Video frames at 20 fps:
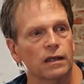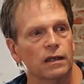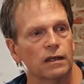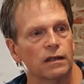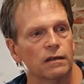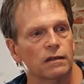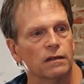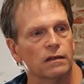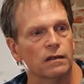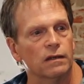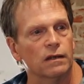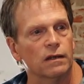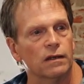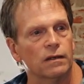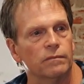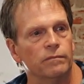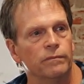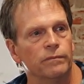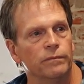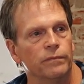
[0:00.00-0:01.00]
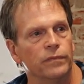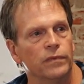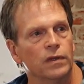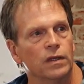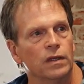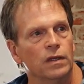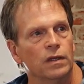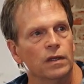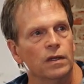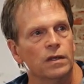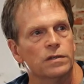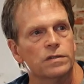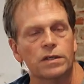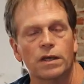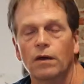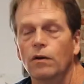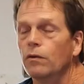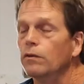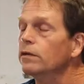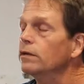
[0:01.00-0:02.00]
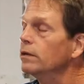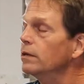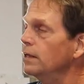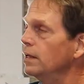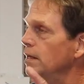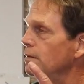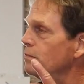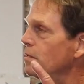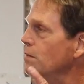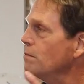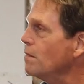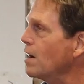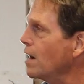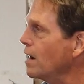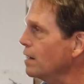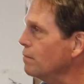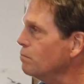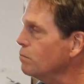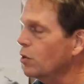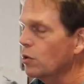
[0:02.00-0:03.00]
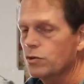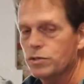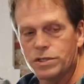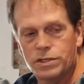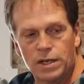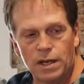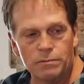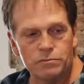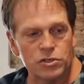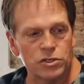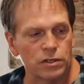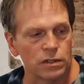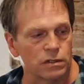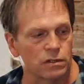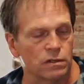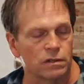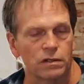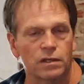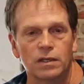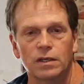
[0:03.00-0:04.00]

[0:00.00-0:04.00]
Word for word: And um, so keep in mind perception.